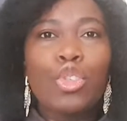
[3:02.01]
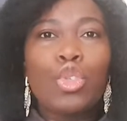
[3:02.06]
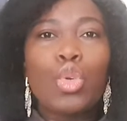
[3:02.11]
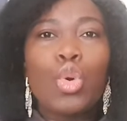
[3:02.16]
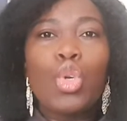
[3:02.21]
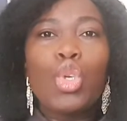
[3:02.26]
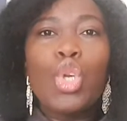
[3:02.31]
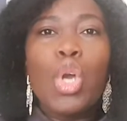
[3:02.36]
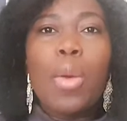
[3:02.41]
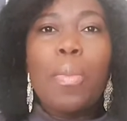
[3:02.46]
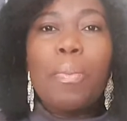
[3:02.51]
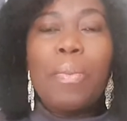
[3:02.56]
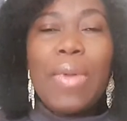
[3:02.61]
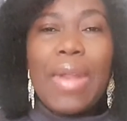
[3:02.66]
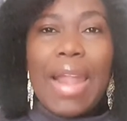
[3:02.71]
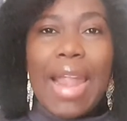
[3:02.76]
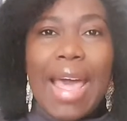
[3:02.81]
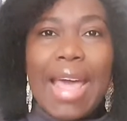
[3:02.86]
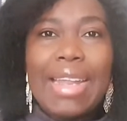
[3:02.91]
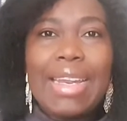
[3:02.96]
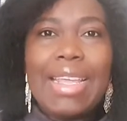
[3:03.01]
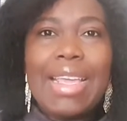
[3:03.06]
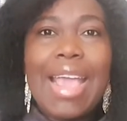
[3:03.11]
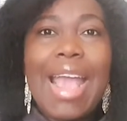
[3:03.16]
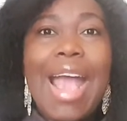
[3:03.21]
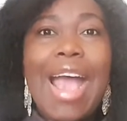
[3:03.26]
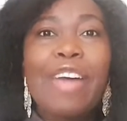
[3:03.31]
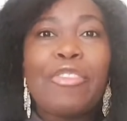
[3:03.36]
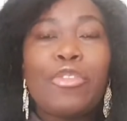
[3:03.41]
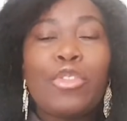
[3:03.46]
So your planning
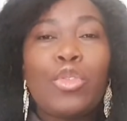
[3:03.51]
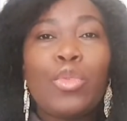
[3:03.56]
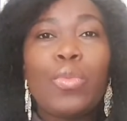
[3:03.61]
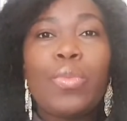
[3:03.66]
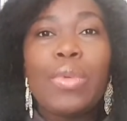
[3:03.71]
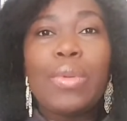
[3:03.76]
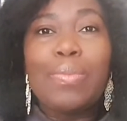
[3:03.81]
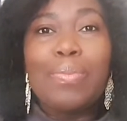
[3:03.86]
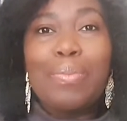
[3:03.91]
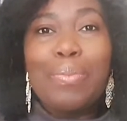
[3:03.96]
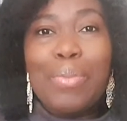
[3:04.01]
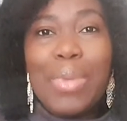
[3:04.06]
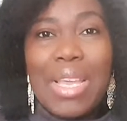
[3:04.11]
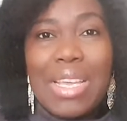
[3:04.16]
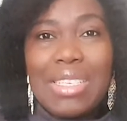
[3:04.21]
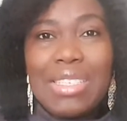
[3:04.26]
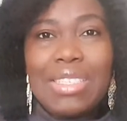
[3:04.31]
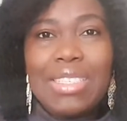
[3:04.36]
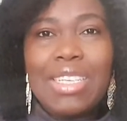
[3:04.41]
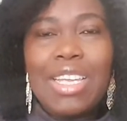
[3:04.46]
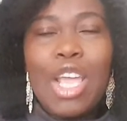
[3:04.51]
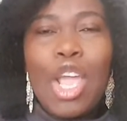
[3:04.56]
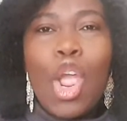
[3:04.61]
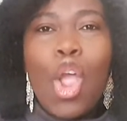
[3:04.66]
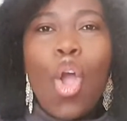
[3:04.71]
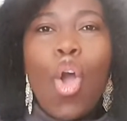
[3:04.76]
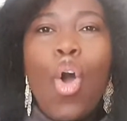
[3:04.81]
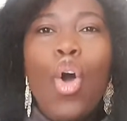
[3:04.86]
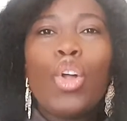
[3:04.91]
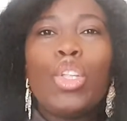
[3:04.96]
have to be based
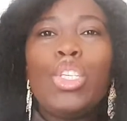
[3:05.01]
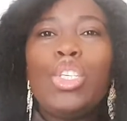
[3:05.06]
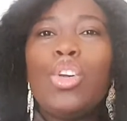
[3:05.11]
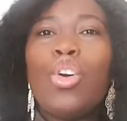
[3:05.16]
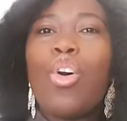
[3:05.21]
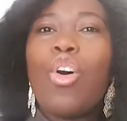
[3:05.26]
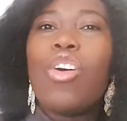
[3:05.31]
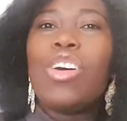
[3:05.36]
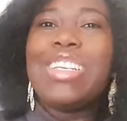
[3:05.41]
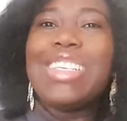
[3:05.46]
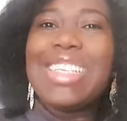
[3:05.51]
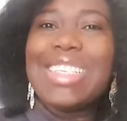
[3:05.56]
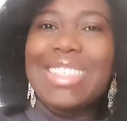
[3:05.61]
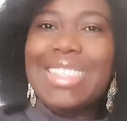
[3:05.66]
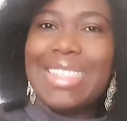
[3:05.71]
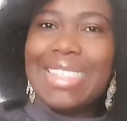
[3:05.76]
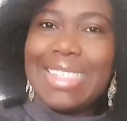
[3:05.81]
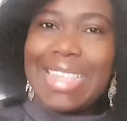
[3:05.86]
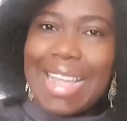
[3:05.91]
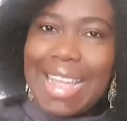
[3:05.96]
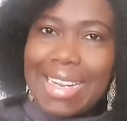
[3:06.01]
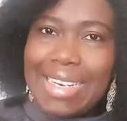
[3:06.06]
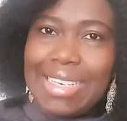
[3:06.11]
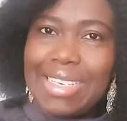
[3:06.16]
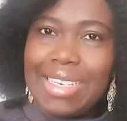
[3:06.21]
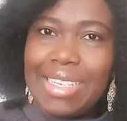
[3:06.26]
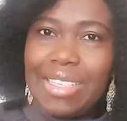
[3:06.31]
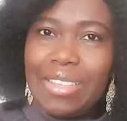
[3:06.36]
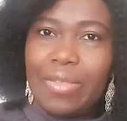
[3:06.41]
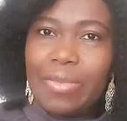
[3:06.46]
on your
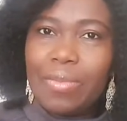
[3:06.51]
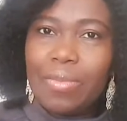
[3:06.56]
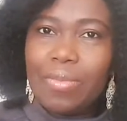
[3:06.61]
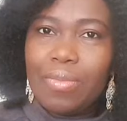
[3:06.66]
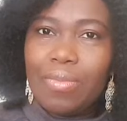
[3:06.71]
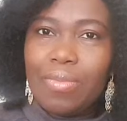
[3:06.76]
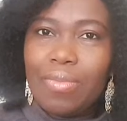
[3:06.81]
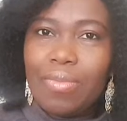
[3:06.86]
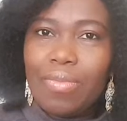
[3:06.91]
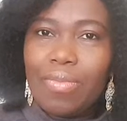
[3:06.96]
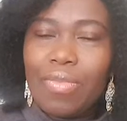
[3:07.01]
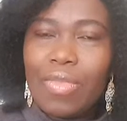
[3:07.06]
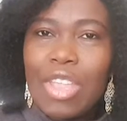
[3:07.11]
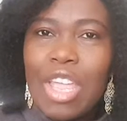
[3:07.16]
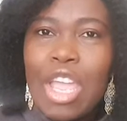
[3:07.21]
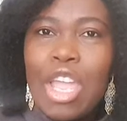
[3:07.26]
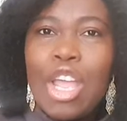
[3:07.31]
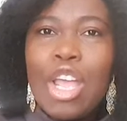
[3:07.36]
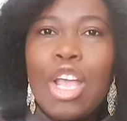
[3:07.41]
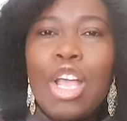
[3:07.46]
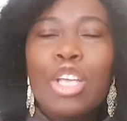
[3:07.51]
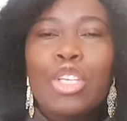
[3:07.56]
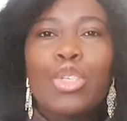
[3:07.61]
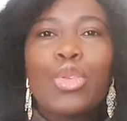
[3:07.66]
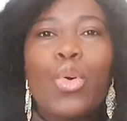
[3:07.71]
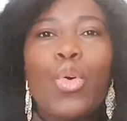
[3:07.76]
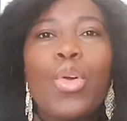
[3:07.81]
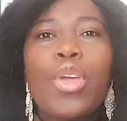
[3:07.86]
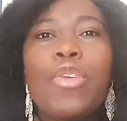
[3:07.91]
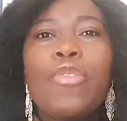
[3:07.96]
understanding.
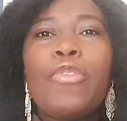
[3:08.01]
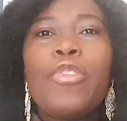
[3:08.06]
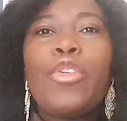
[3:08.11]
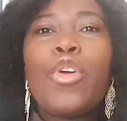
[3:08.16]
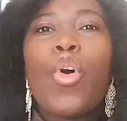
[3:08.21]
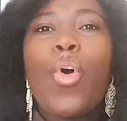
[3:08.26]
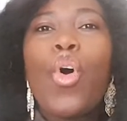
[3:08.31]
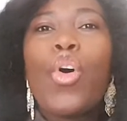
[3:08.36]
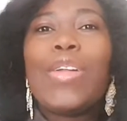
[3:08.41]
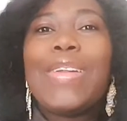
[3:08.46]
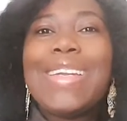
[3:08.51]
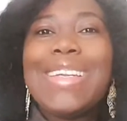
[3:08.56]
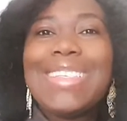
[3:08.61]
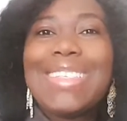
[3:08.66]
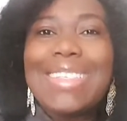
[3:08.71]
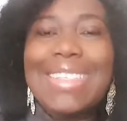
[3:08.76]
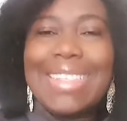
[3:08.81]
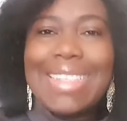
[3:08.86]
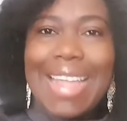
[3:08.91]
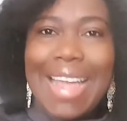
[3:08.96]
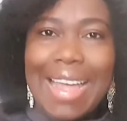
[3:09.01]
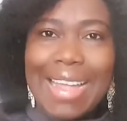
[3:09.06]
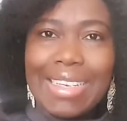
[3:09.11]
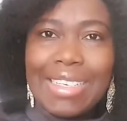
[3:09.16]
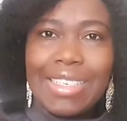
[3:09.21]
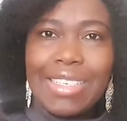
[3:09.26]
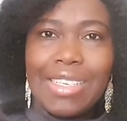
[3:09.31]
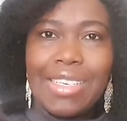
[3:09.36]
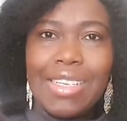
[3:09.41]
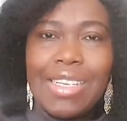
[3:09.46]
So if you don't
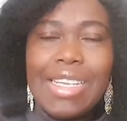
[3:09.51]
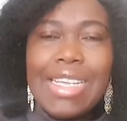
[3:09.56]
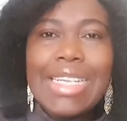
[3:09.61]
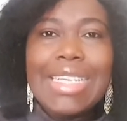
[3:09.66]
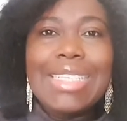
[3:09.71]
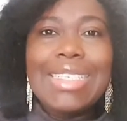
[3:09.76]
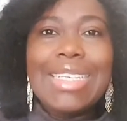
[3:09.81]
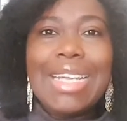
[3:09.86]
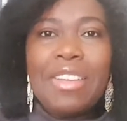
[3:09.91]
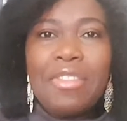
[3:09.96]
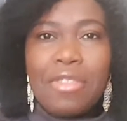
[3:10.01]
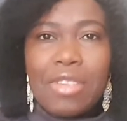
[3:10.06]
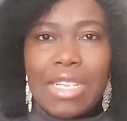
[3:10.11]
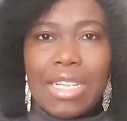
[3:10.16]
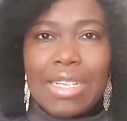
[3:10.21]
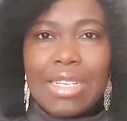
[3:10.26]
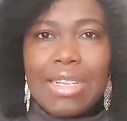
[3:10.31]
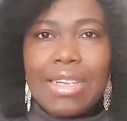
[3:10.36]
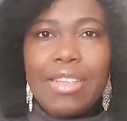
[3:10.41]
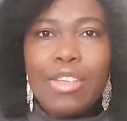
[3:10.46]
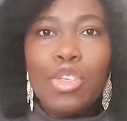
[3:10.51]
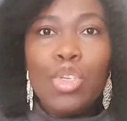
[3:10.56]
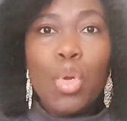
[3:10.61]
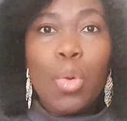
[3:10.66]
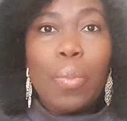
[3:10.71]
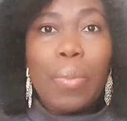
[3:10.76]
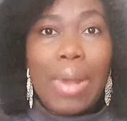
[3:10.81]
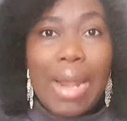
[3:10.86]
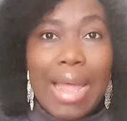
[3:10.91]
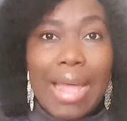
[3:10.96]
understand, definitely
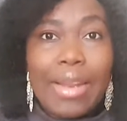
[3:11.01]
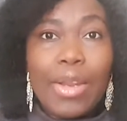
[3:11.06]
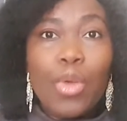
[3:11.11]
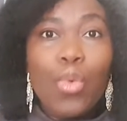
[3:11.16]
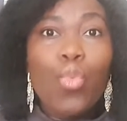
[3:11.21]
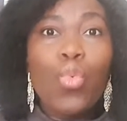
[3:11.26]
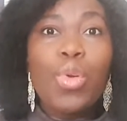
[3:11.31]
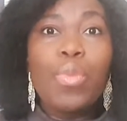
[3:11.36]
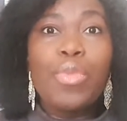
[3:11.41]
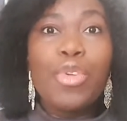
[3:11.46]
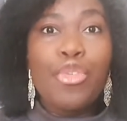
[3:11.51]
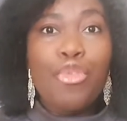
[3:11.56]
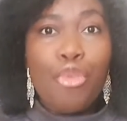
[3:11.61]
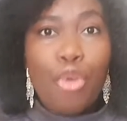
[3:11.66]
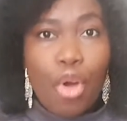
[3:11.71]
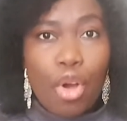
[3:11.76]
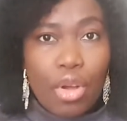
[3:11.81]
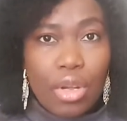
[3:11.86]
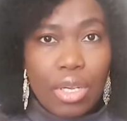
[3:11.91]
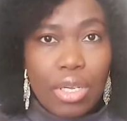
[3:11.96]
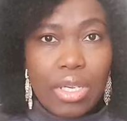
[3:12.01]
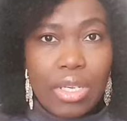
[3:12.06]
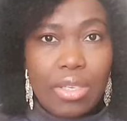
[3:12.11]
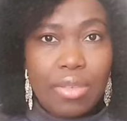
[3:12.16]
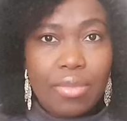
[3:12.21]
your planning will be wrong.